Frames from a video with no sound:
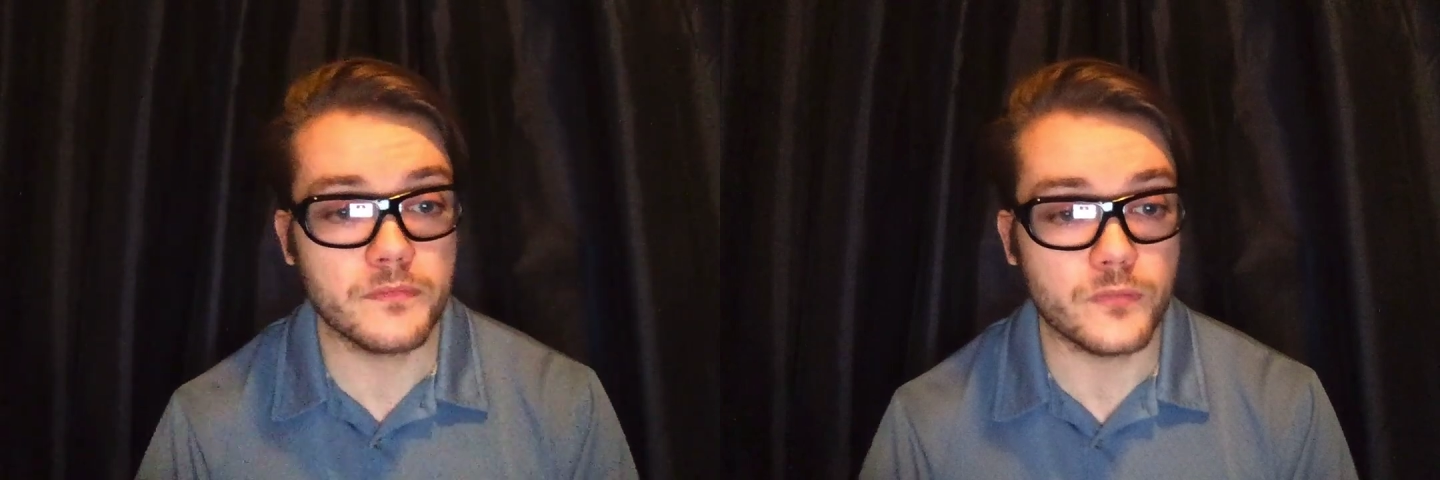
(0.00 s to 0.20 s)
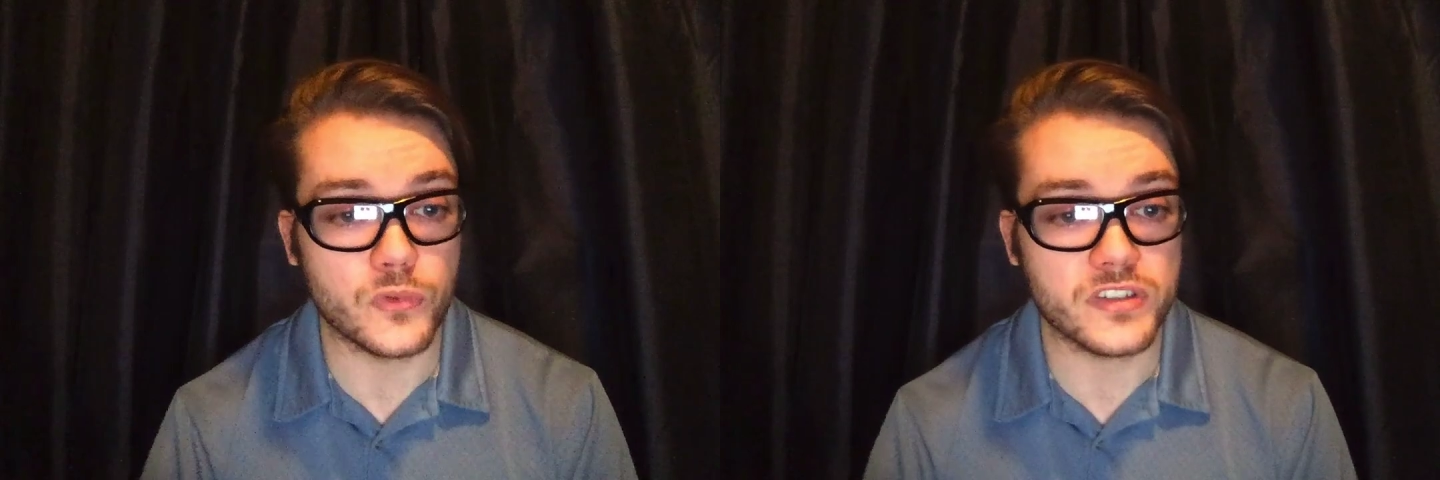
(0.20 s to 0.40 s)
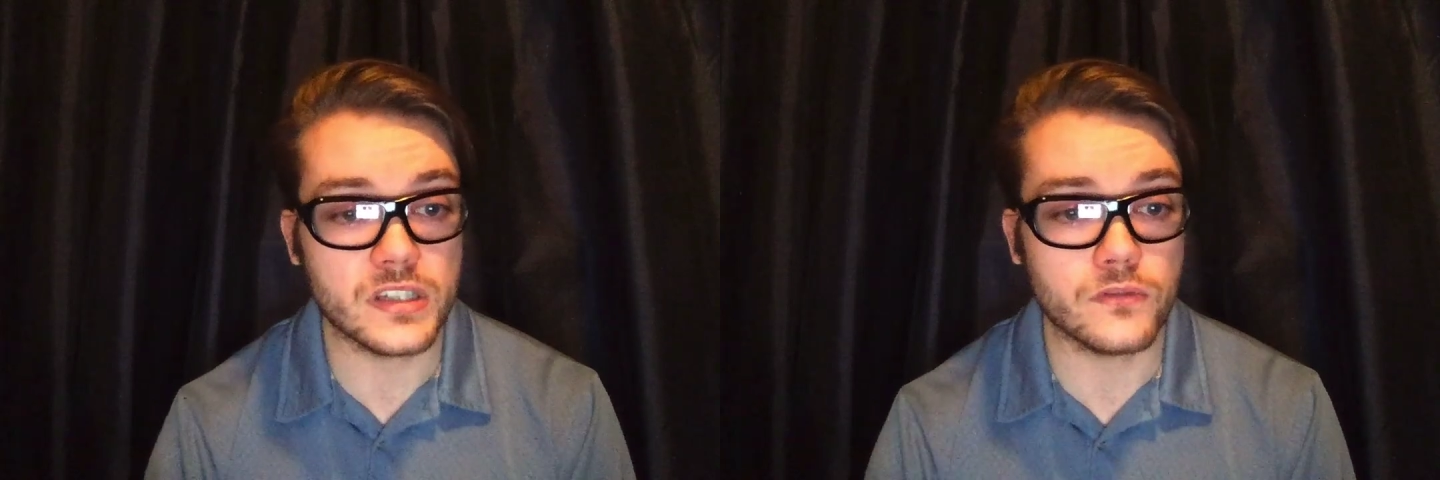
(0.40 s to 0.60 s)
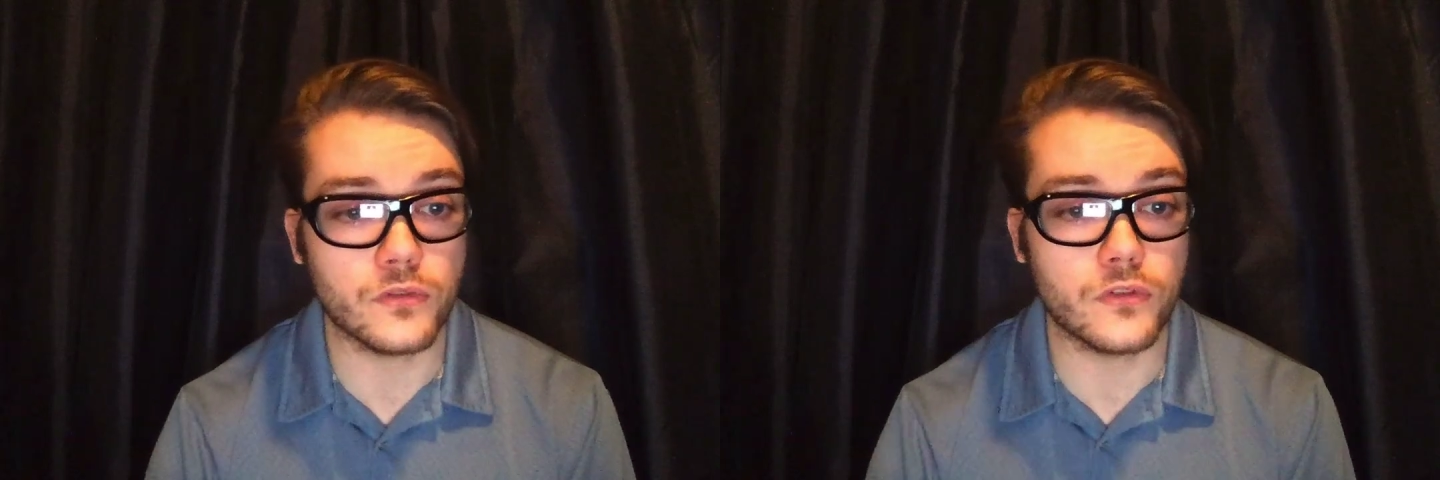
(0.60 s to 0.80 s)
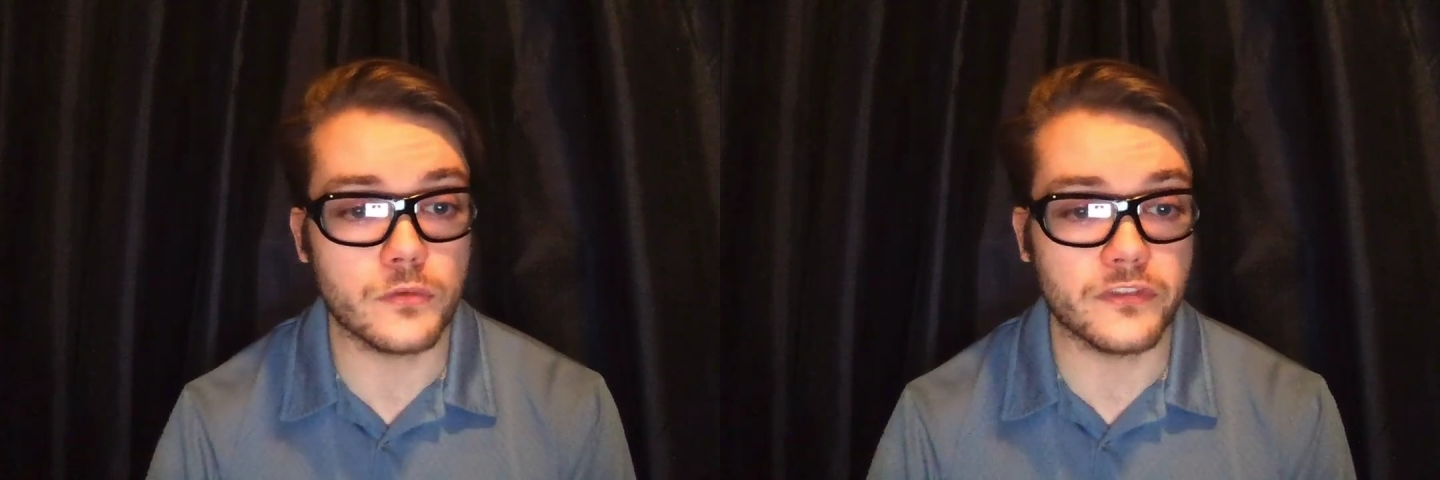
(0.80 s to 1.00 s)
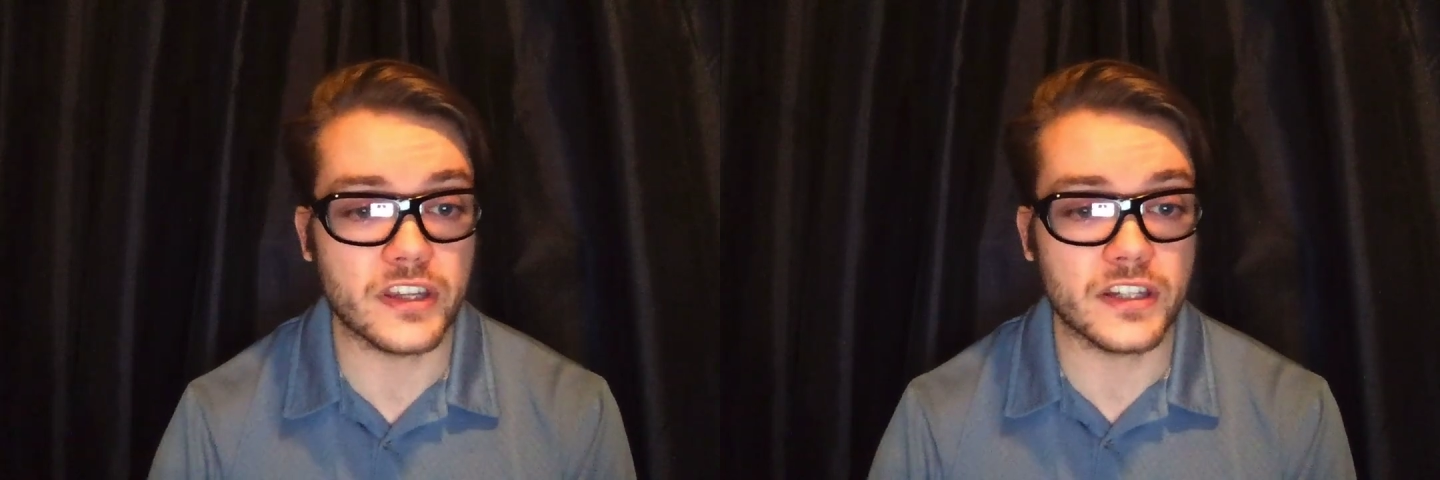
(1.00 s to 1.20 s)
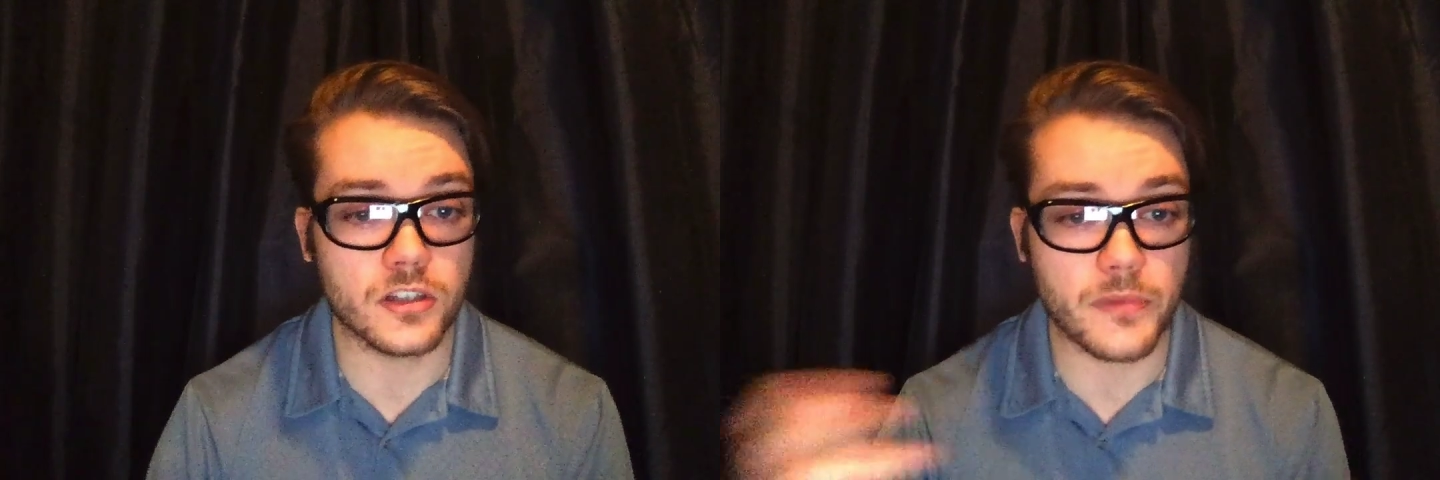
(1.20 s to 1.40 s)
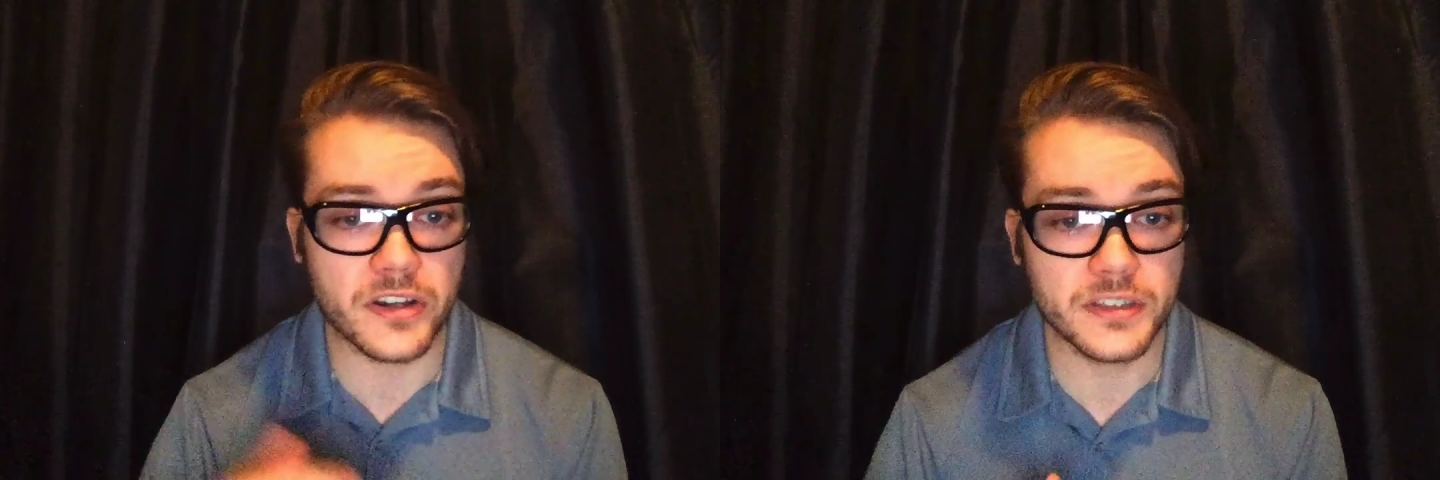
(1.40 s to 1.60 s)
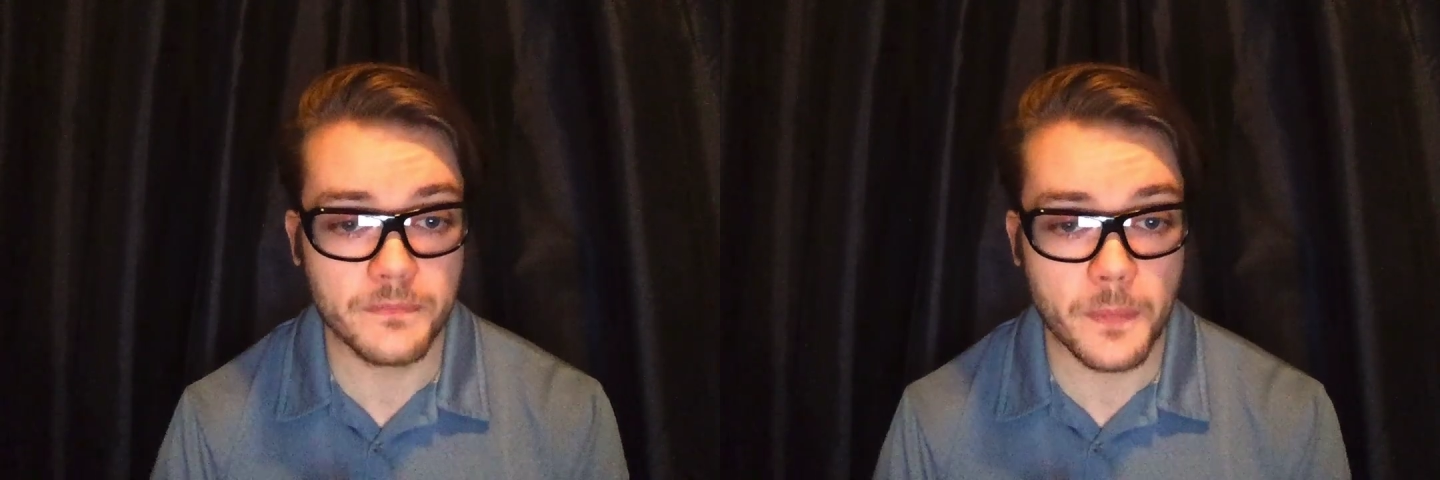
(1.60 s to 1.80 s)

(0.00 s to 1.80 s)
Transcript: perceive the form of the head and the body.